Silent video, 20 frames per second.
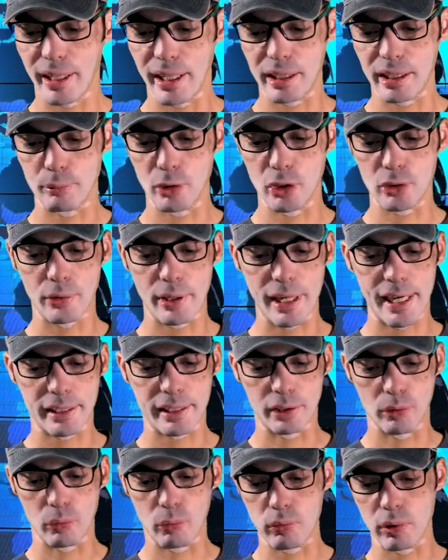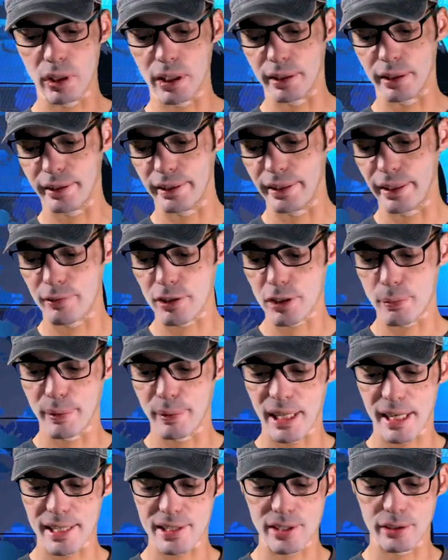Animal Cracker, 1. Devil's
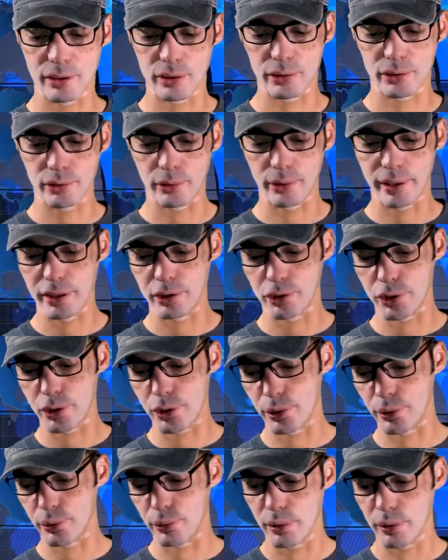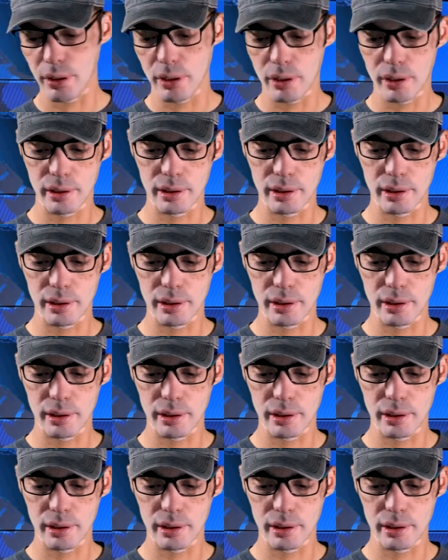Blessing, non trade, 2.